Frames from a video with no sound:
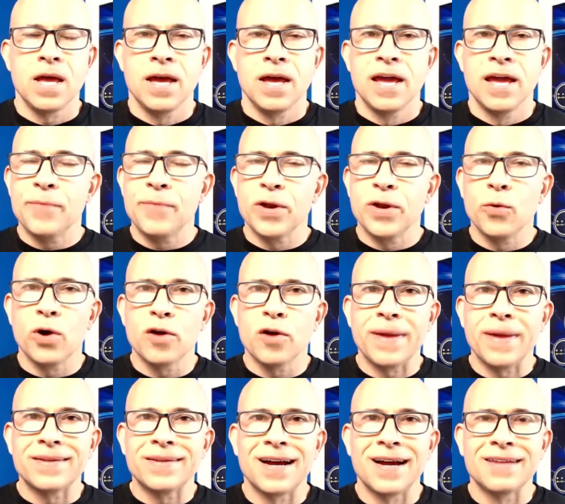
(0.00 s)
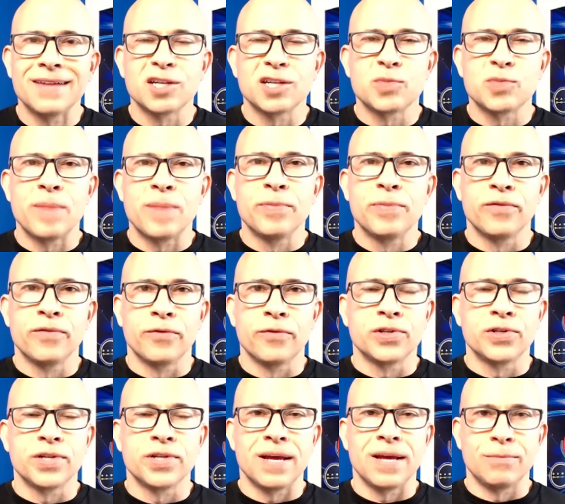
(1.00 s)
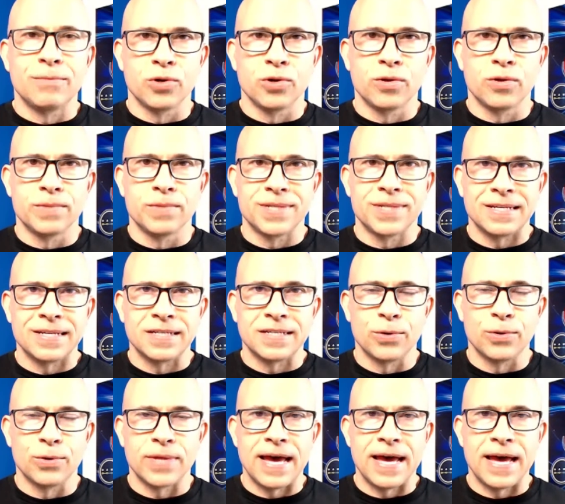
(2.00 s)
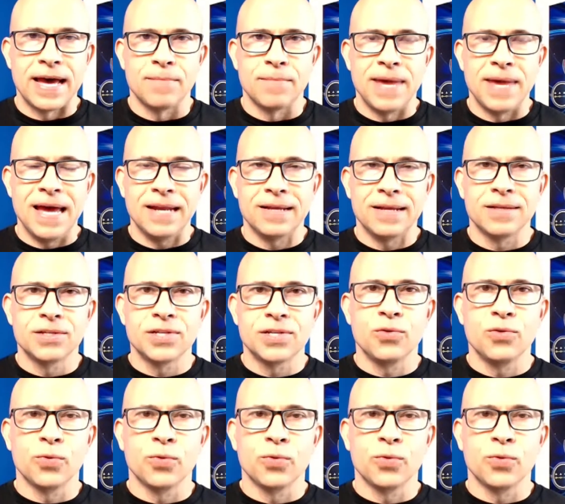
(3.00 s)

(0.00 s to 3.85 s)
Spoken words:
Everybody, welcome back to Contest Prep University. I'm Joe Klemczewski with Adam Atkinson.